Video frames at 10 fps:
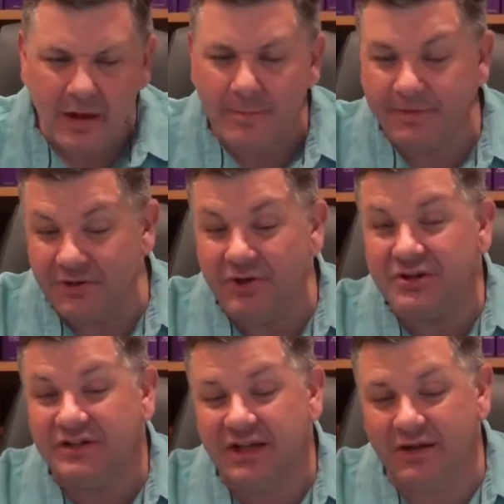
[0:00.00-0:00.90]
But the news
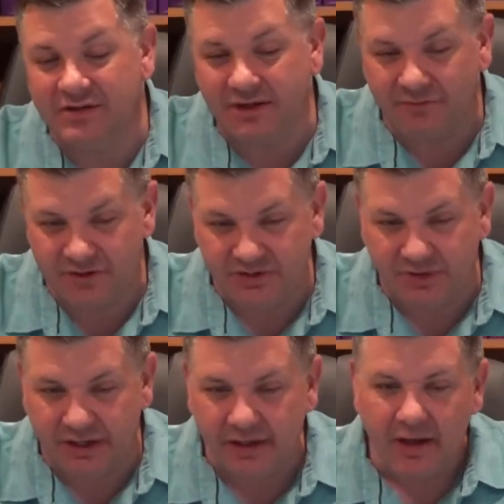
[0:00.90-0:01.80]
continues. Look at verse
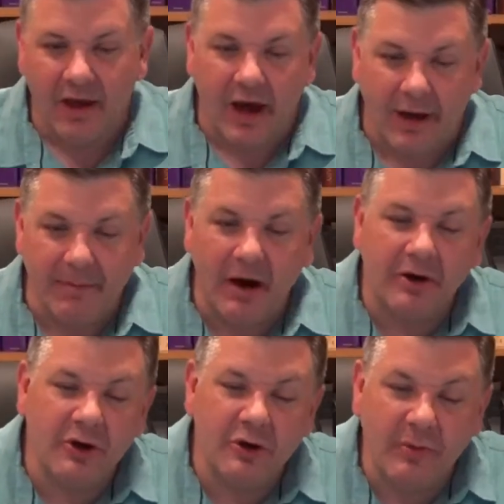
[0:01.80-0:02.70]
3
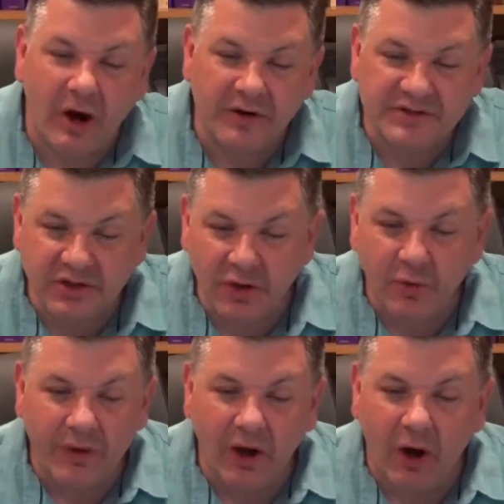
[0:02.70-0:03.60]
among whom also
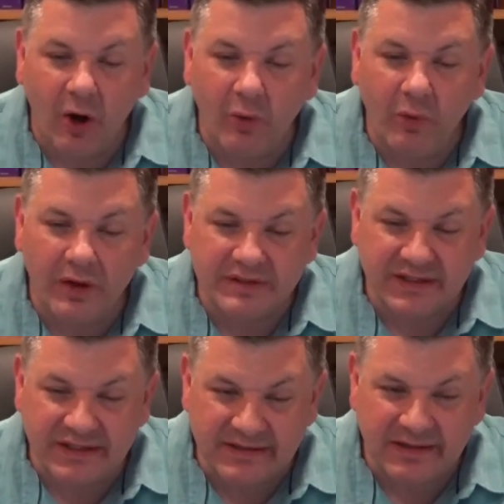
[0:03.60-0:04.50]
we all once
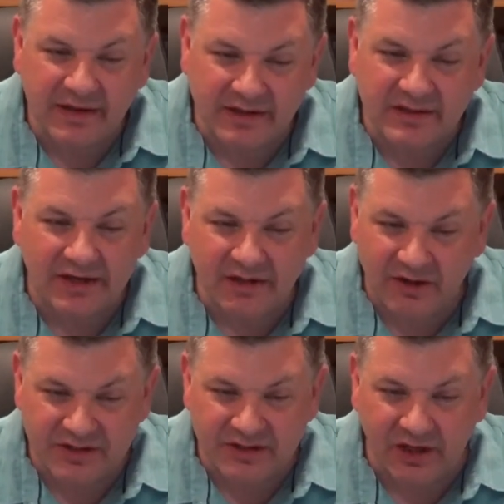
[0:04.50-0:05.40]
con conducted
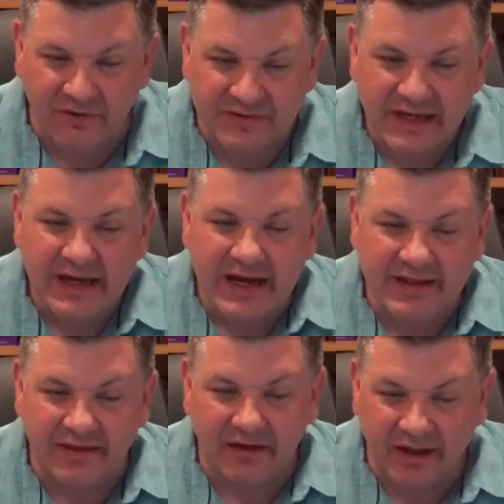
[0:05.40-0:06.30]
ourselves in
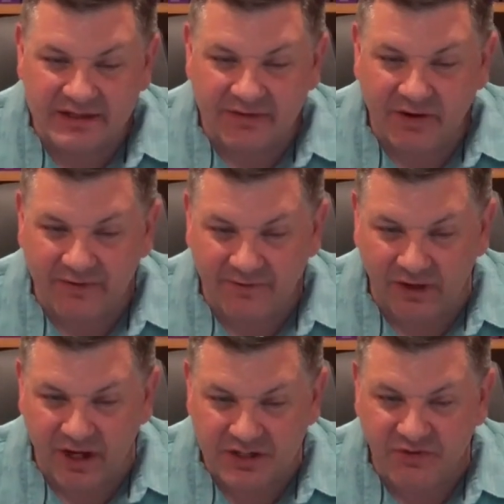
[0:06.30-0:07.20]
the lust of our
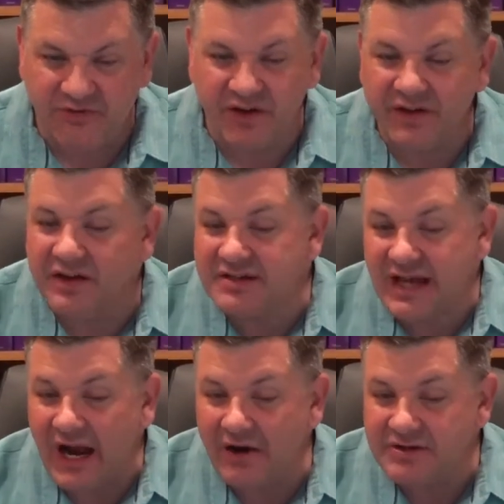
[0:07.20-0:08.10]
flesh, fulfilling the
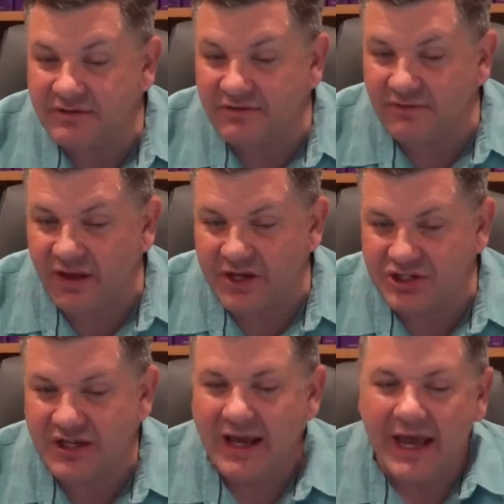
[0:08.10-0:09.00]
desires of the
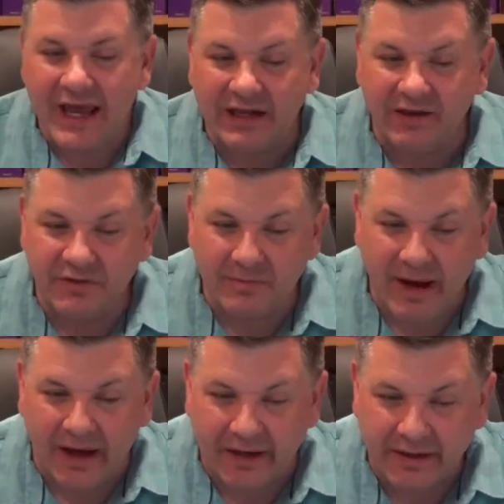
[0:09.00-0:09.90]
flesh and of the
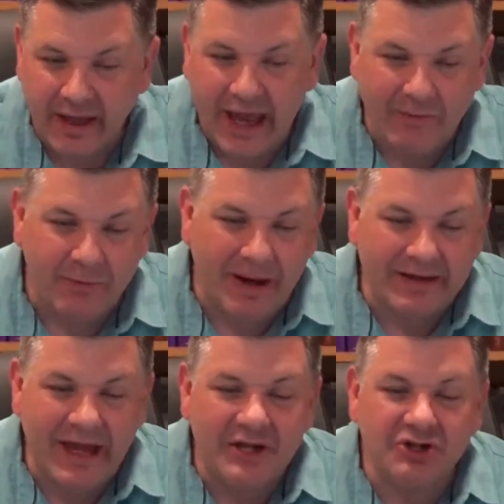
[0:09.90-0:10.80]
mind, and were by
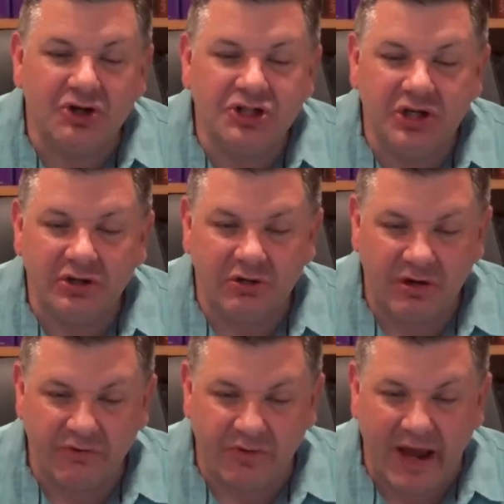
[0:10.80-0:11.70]
nature children
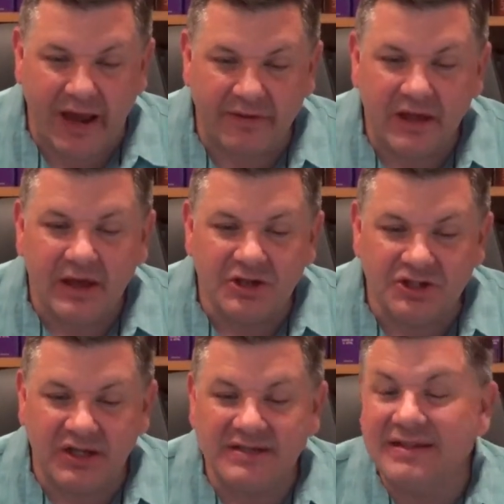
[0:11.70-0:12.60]
of wrath,
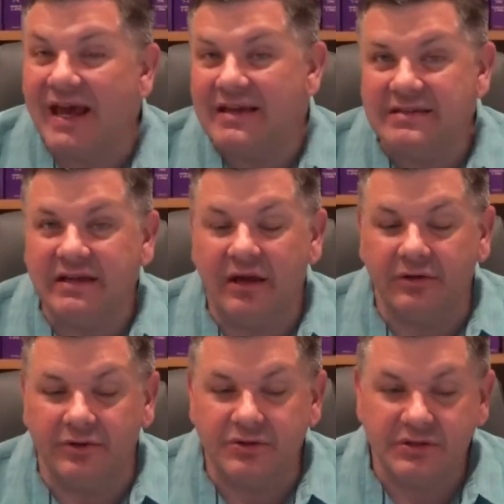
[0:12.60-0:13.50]
just as the
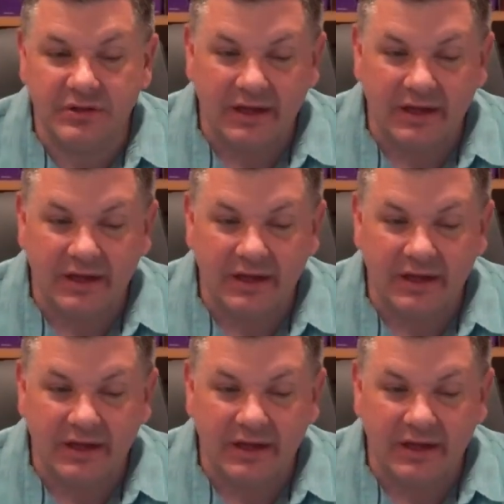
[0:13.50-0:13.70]
others.